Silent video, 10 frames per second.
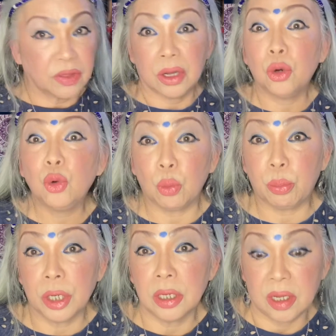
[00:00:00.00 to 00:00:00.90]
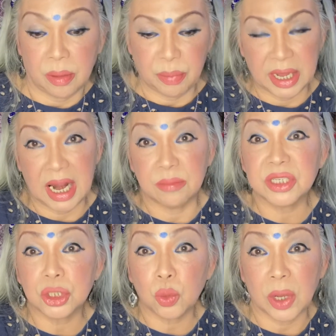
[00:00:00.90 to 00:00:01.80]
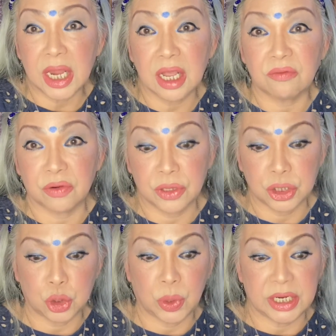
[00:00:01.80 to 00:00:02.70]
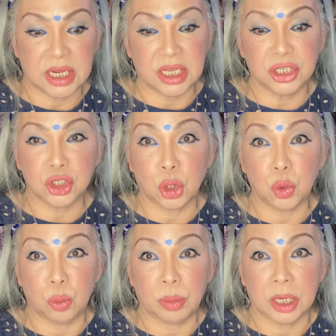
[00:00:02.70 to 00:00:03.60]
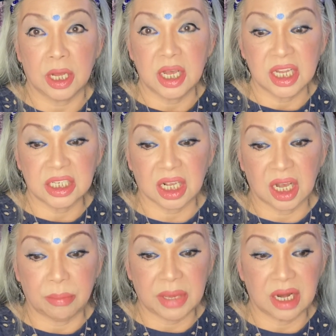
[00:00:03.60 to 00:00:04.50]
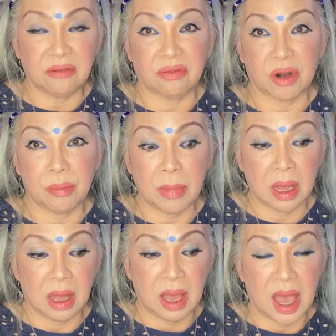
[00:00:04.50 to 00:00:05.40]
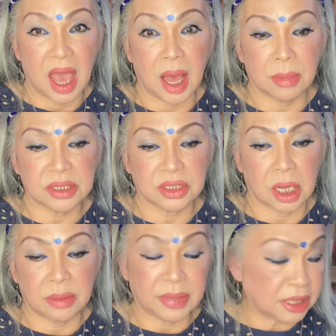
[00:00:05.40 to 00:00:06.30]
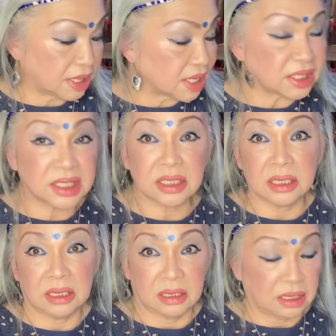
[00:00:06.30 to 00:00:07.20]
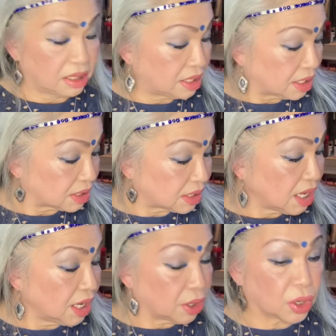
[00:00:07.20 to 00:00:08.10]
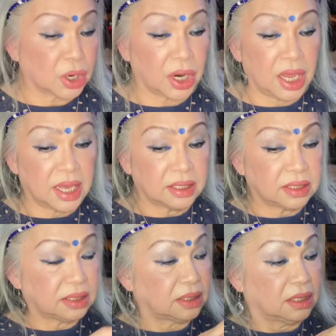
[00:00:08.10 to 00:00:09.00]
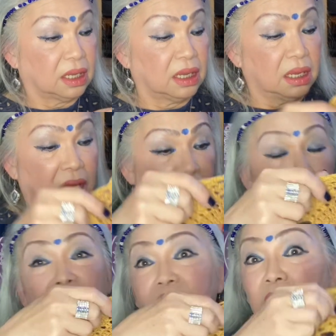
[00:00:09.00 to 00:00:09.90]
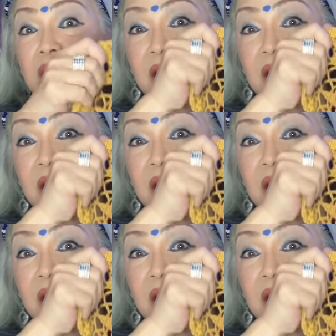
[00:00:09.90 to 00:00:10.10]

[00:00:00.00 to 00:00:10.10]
the hoop, but I'm still waiting for the 20 inch hoop to come in from Amazon. But this, this here is mandala